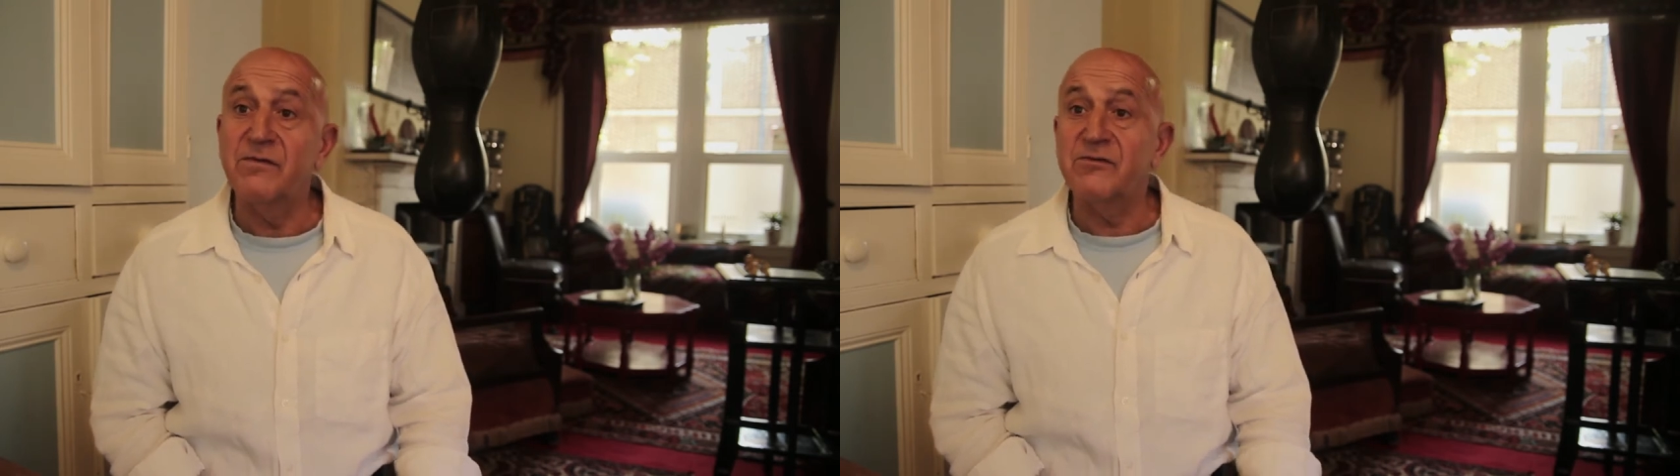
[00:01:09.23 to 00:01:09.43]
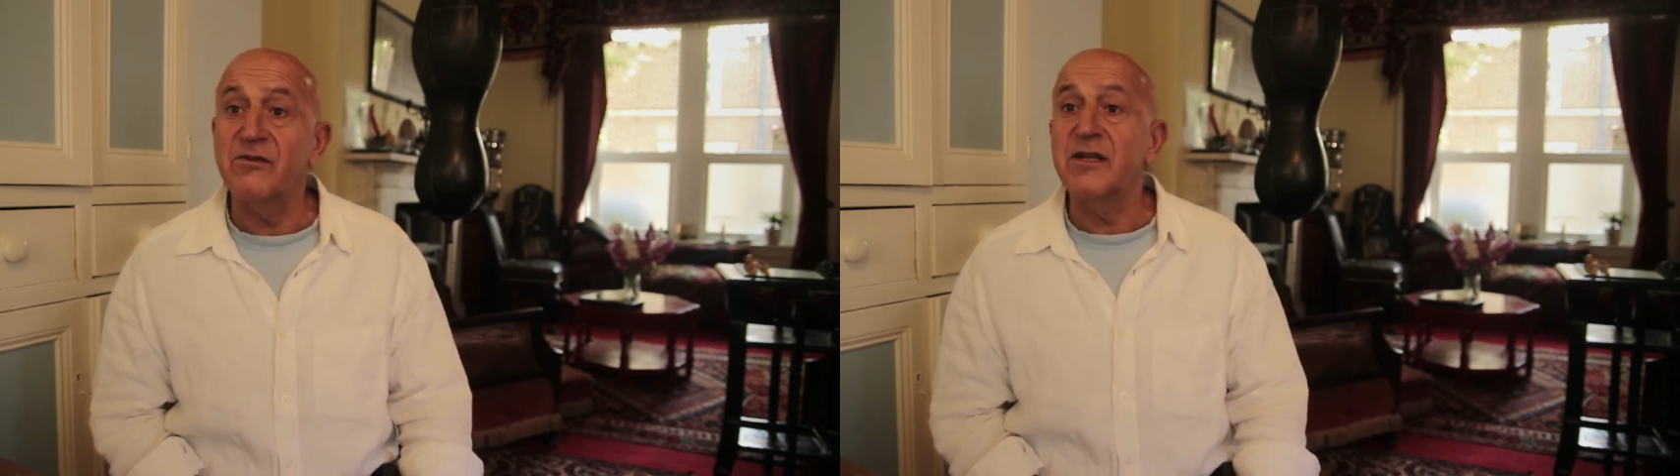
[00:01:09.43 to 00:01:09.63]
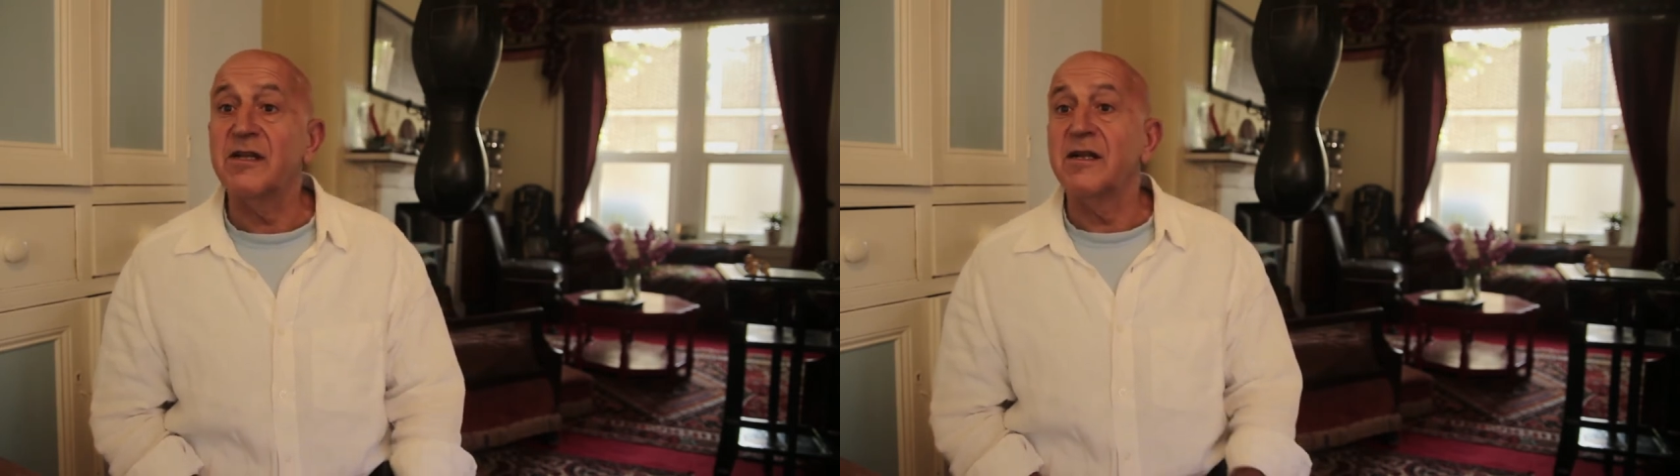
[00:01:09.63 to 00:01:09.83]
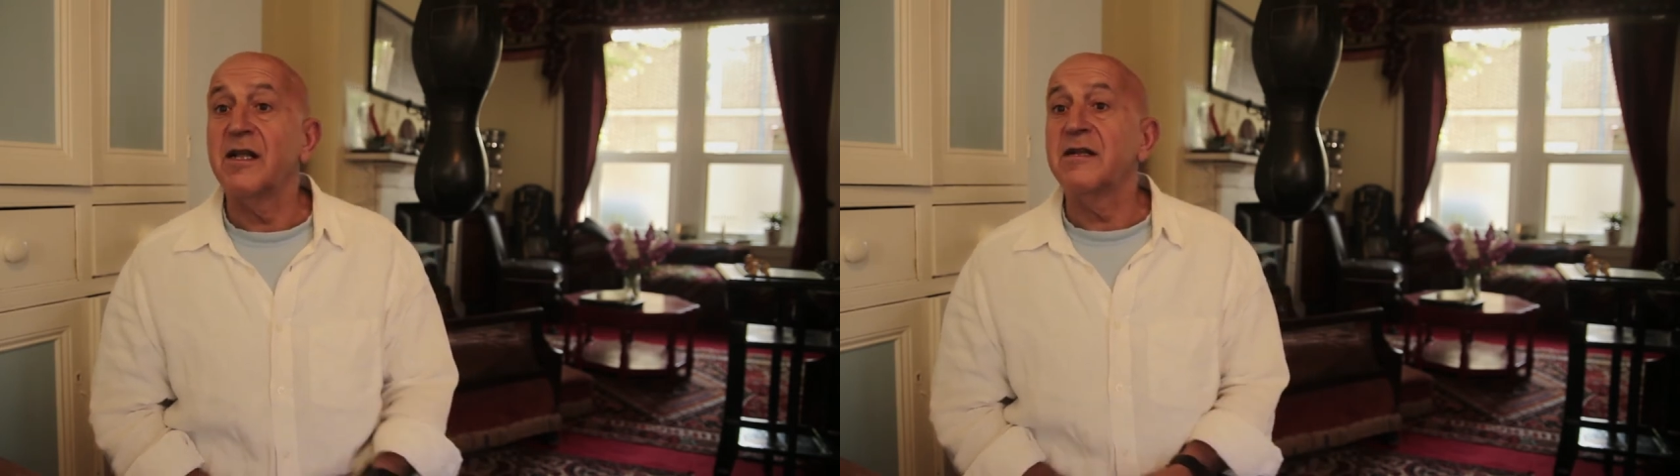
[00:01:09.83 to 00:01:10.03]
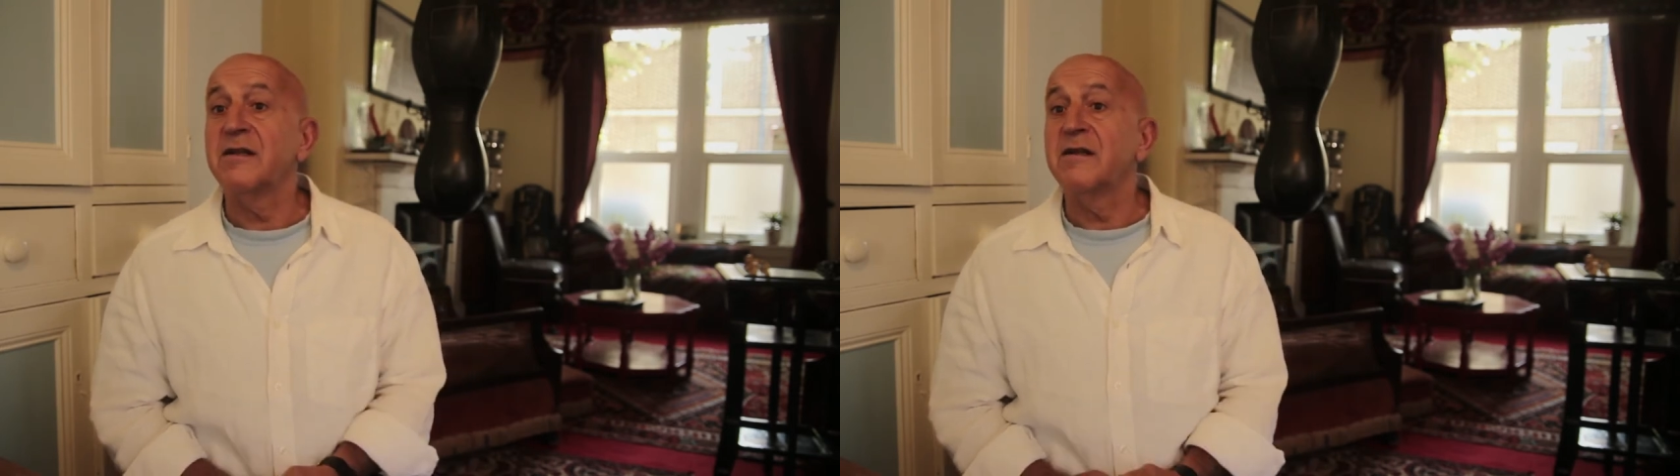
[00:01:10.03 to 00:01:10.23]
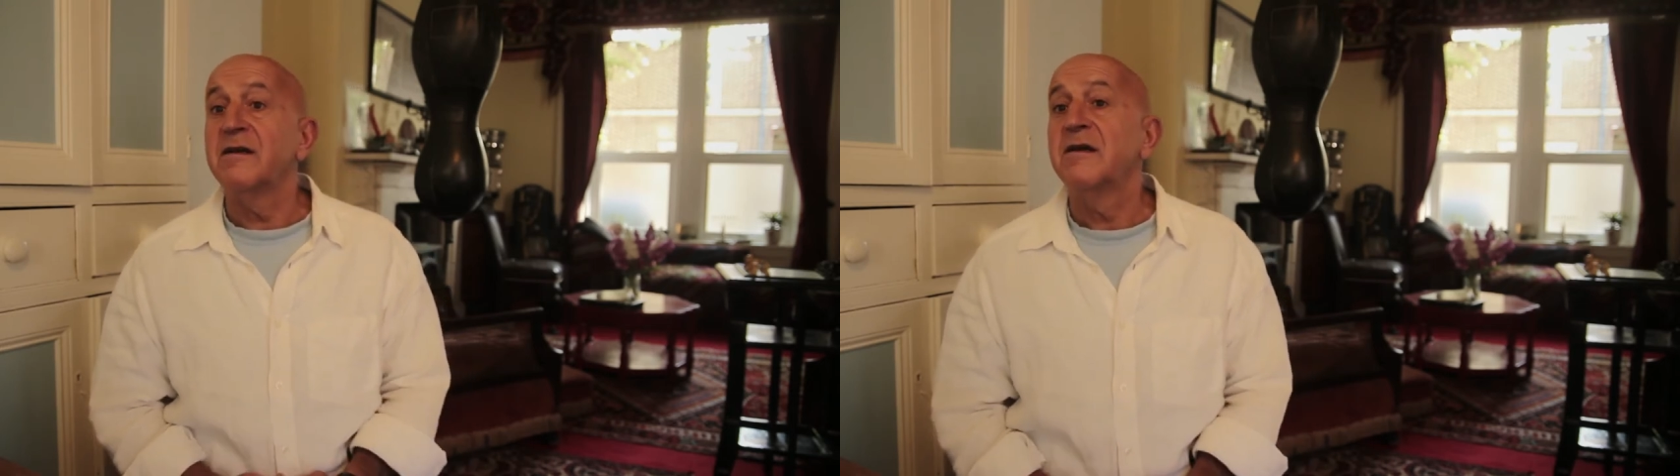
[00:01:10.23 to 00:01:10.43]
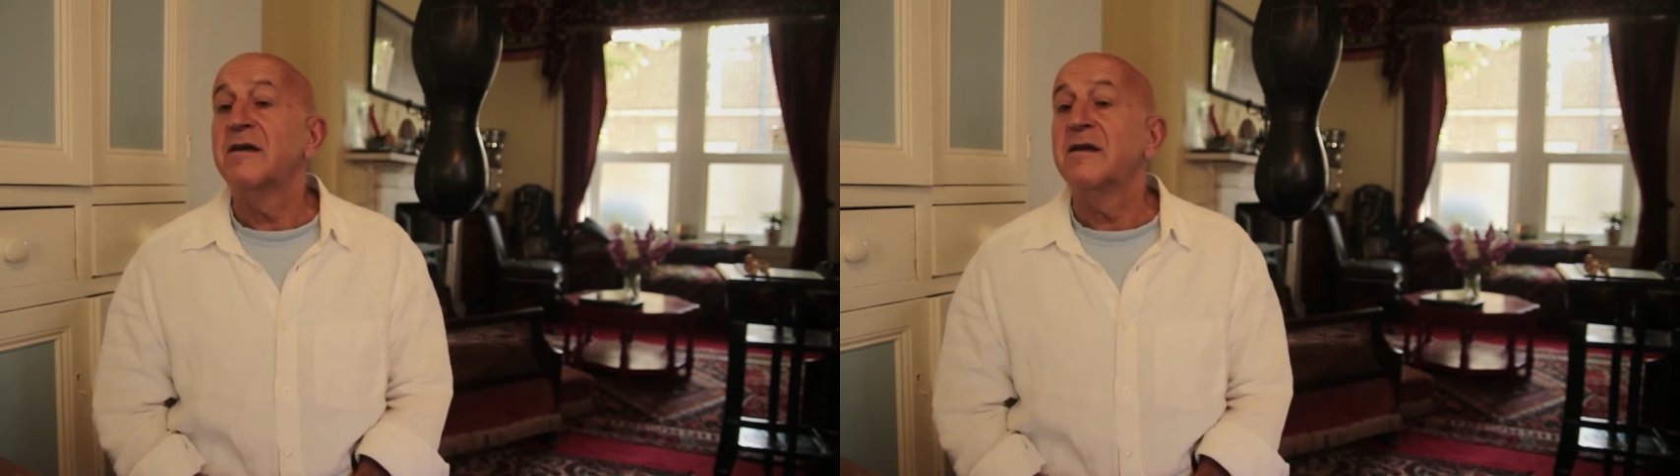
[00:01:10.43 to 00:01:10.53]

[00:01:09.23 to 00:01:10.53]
street in London,